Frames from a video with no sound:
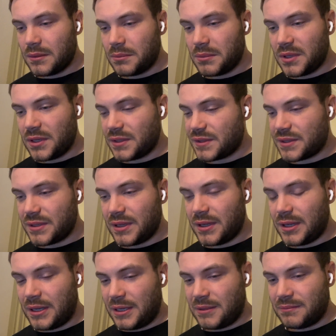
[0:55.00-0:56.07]
just
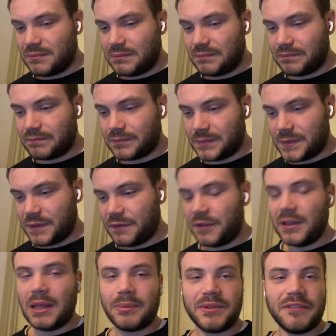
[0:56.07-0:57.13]
um, fill
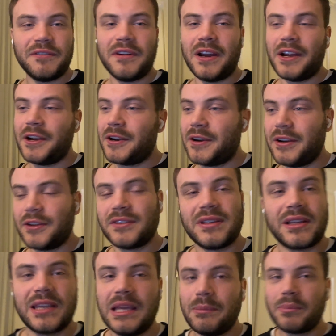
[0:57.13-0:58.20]
up the fire and just
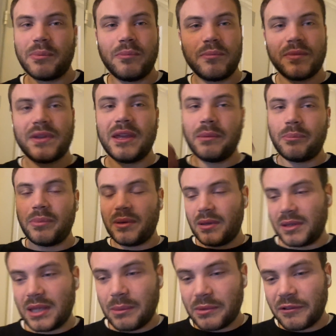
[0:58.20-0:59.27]
like keep keep uh,
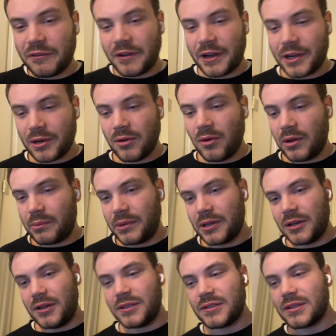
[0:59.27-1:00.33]
keep the fire going
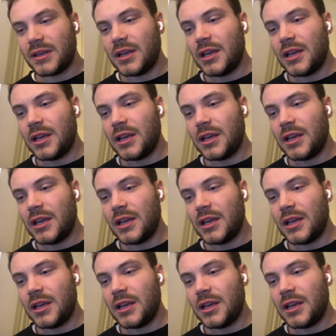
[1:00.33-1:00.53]
because